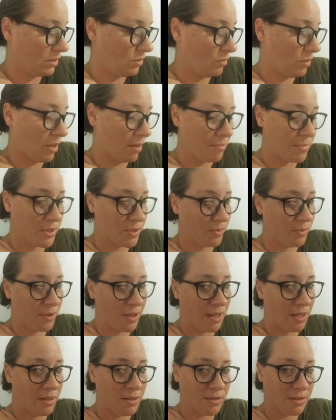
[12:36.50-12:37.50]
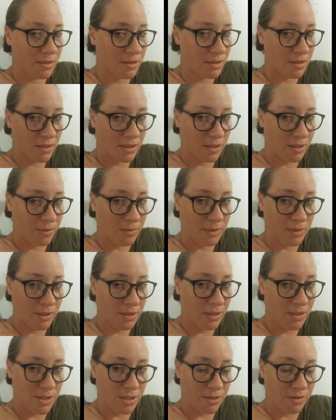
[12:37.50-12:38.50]
wrapped around thought
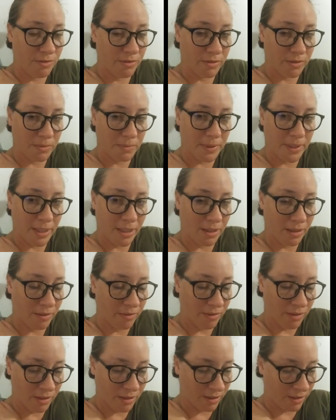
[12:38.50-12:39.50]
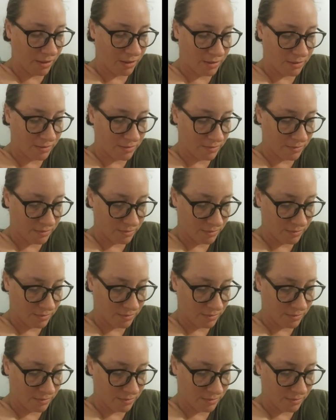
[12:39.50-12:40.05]
religion for me, everything.